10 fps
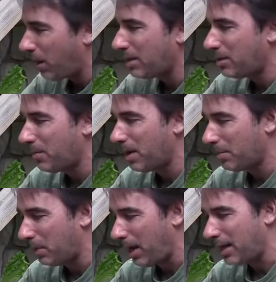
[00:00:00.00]
way too many
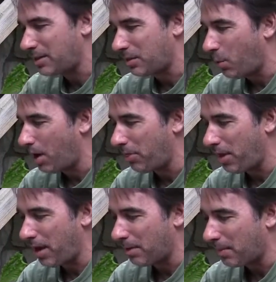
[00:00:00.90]
plants in one
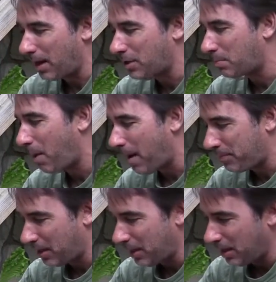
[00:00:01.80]
thing, but I just
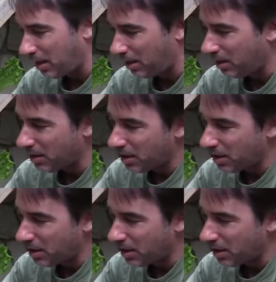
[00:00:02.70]
popped it in here.